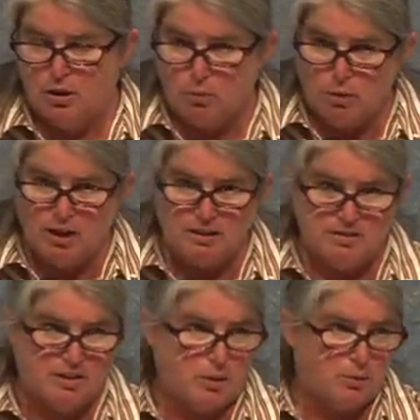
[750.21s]

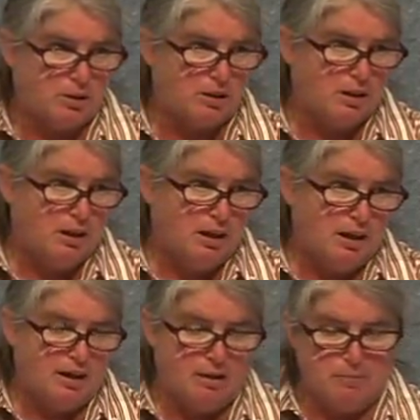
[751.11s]
was there were
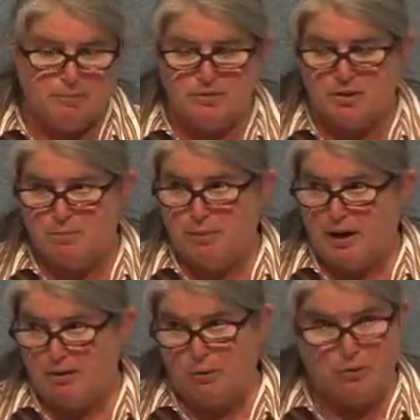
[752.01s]
some
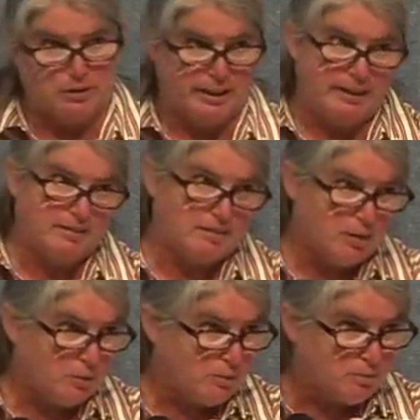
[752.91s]
pothole lakes that